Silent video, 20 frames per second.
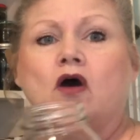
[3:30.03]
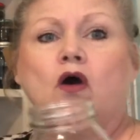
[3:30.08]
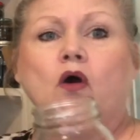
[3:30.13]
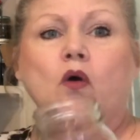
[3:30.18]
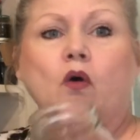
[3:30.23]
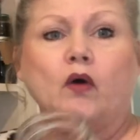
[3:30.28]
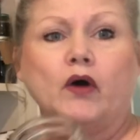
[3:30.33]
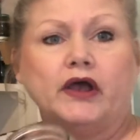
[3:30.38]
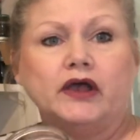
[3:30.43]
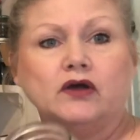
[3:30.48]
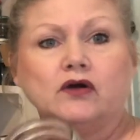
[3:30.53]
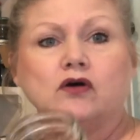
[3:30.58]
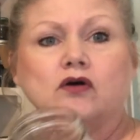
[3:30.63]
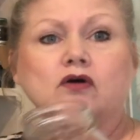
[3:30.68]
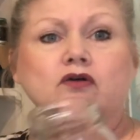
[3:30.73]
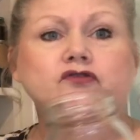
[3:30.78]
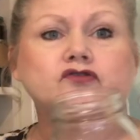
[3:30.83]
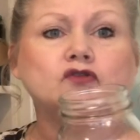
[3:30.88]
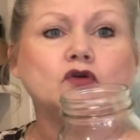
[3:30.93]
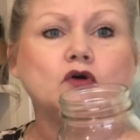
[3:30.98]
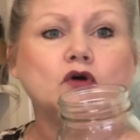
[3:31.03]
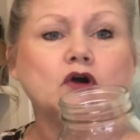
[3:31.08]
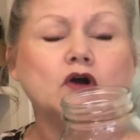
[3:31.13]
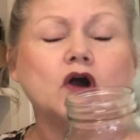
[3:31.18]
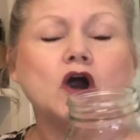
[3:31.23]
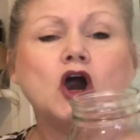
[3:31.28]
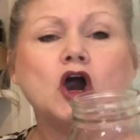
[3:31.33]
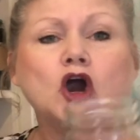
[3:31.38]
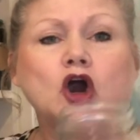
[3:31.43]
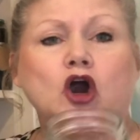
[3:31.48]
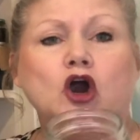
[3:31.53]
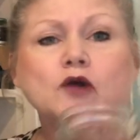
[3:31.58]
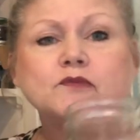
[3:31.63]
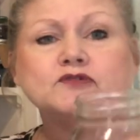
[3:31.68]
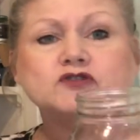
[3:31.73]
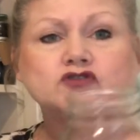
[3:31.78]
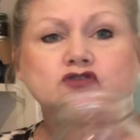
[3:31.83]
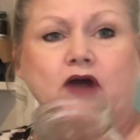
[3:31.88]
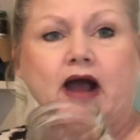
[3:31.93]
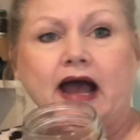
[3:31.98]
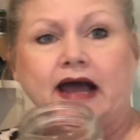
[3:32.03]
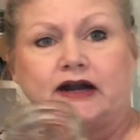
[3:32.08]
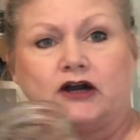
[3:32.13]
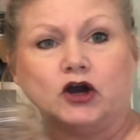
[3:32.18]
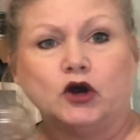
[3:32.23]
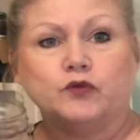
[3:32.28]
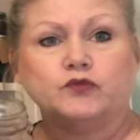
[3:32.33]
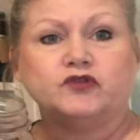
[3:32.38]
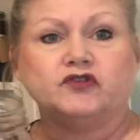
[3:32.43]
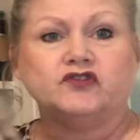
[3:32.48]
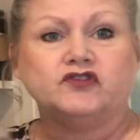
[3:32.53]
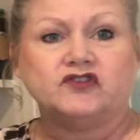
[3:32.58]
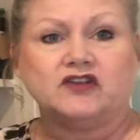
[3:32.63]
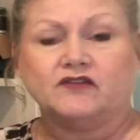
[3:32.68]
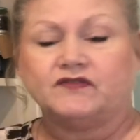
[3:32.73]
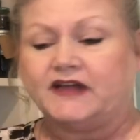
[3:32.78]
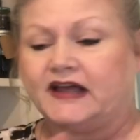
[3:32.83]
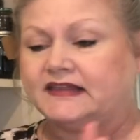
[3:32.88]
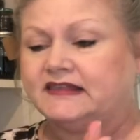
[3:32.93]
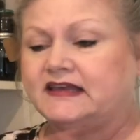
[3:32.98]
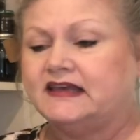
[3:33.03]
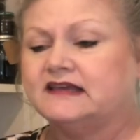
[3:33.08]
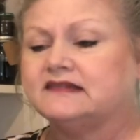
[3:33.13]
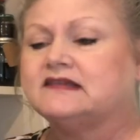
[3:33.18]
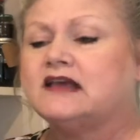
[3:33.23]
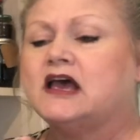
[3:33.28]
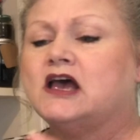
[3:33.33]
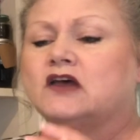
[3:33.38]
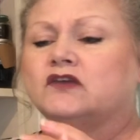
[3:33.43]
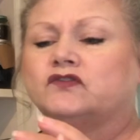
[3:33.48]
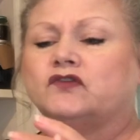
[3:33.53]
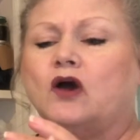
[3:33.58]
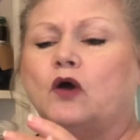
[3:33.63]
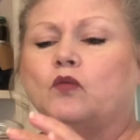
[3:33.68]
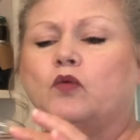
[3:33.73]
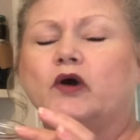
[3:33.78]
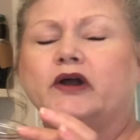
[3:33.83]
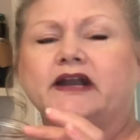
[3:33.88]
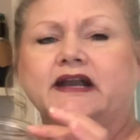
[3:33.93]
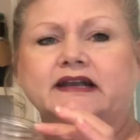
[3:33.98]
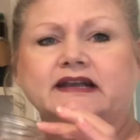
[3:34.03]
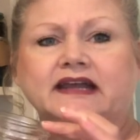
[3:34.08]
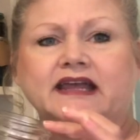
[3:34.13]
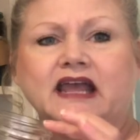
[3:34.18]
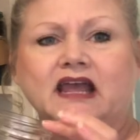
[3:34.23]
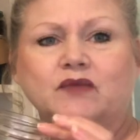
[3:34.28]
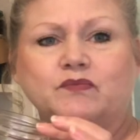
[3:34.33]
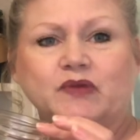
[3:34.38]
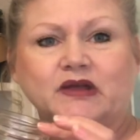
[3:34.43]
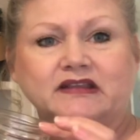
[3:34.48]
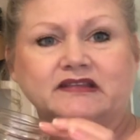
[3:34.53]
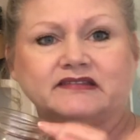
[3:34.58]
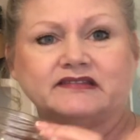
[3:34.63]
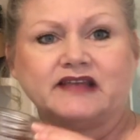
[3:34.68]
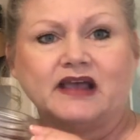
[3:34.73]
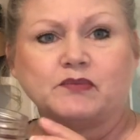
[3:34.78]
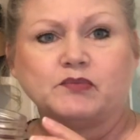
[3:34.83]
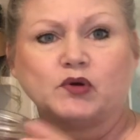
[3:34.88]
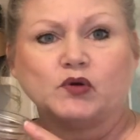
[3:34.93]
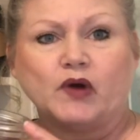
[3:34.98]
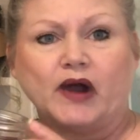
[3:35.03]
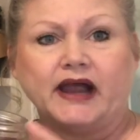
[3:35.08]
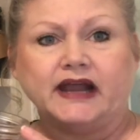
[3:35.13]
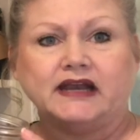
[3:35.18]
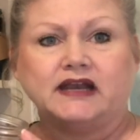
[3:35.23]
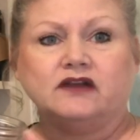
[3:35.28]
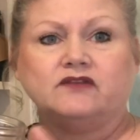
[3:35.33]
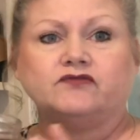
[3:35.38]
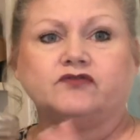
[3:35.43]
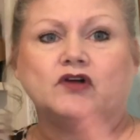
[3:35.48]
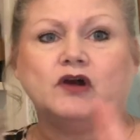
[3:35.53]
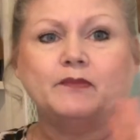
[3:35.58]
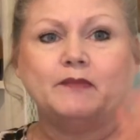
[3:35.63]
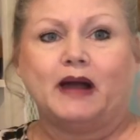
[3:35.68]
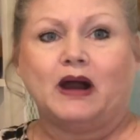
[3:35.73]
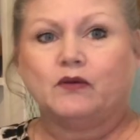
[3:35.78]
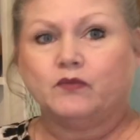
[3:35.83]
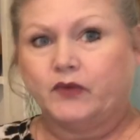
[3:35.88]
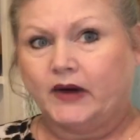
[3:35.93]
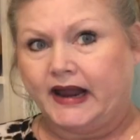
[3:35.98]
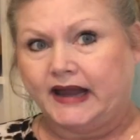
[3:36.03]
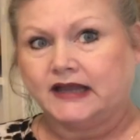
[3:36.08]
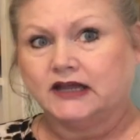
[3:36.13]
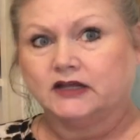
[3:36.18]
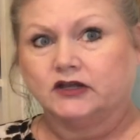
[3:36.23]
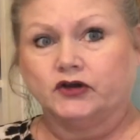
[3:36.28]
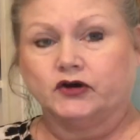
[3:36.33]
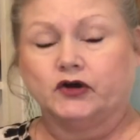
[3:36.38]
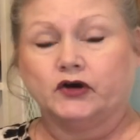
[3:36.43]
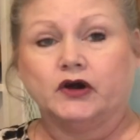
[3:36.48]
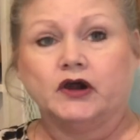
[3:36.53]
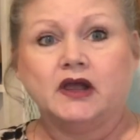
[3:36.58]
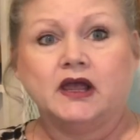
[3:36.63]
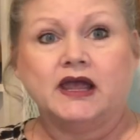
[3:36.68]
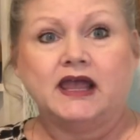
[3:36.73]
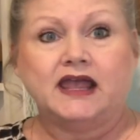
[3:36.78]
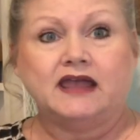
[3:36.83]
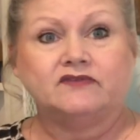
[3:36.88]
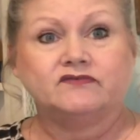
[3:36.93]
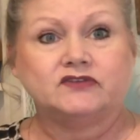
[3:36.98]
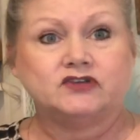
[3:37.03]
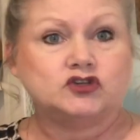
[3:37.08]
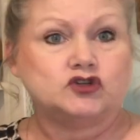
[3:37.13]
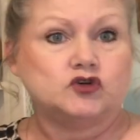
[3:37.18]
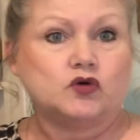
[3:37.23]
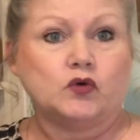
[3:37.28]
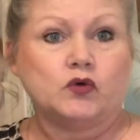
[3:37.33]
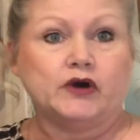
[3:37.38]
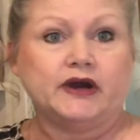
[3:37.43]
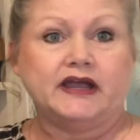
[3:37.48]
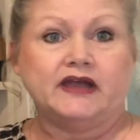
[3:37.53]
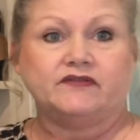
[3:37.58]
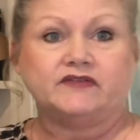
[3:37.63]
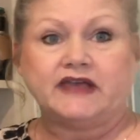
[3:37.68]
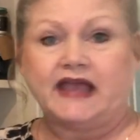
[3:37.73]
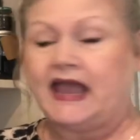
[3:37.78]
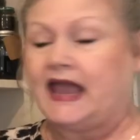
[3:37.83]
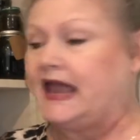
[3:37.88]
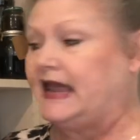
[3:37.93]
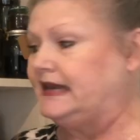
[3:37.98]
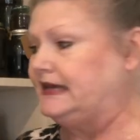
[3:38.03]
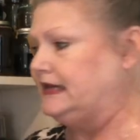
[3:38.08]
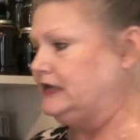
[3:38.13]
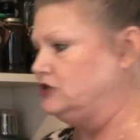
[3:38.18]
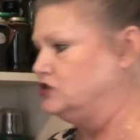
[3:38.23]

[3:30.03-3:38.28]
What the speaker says: oils or herbs, dried herbs and stuff like this. So I wanted to keep it separated from my regular inventory of canning